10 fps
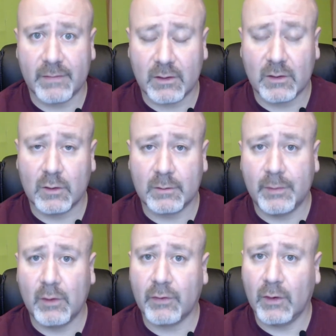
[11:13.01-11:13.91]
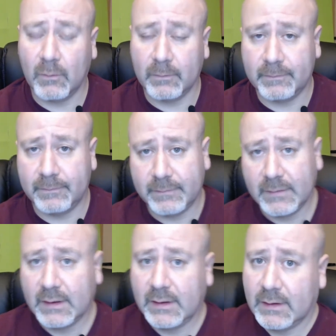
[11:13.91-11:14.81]
I'll record both on
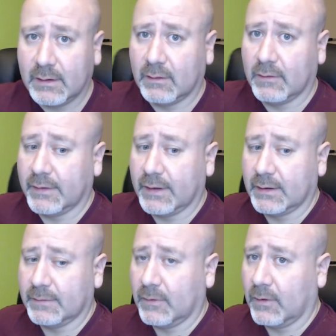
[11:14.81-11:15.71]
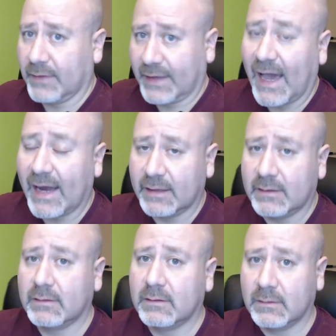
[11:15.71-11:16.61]
the
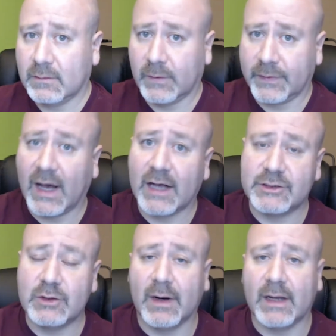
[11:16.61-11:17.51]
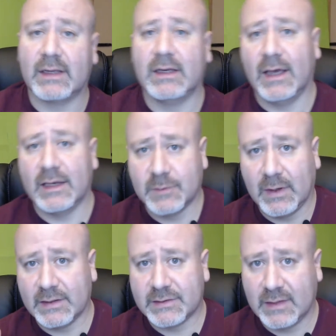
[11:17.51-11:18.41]
Canon with the hot shoe mic as
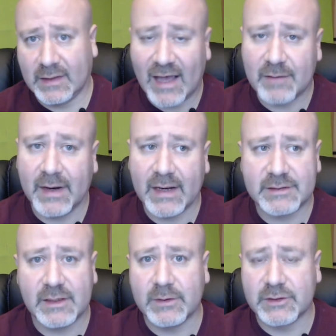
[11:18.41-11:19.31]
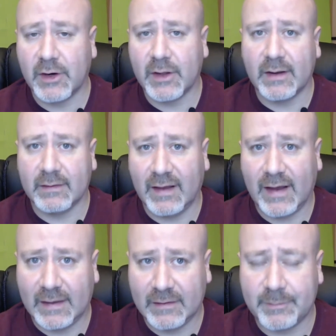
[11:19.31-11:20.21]
well as the lav mic. See which audio
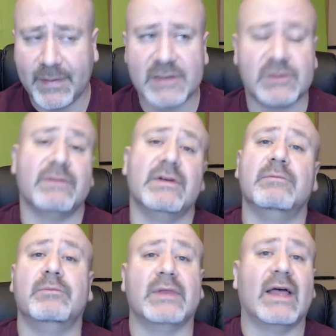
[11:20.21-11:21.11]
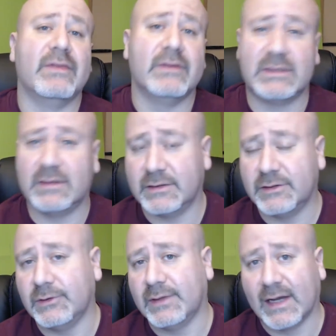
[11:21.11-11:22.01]
I like best, or even blend the
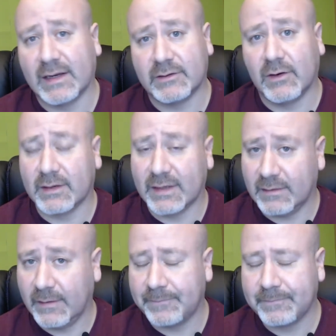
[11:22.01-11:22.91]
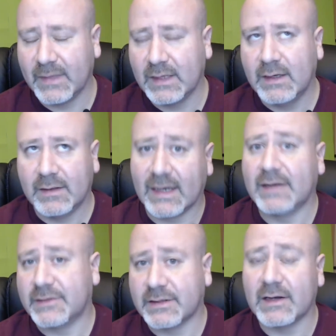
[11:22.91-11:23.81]
two like
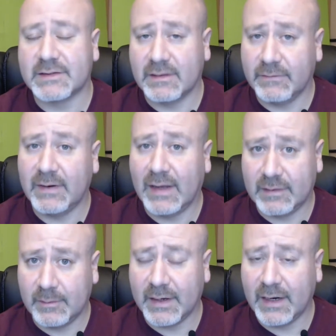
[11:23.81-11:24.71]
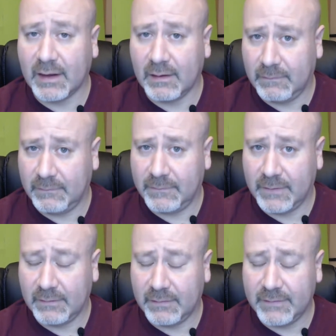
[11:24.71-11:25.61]
I discussed at the beginning of
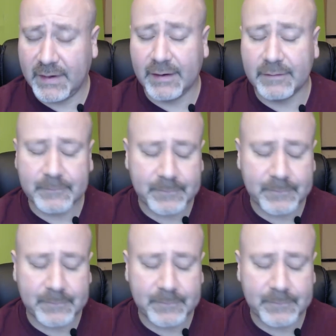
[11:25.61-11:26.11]
the video.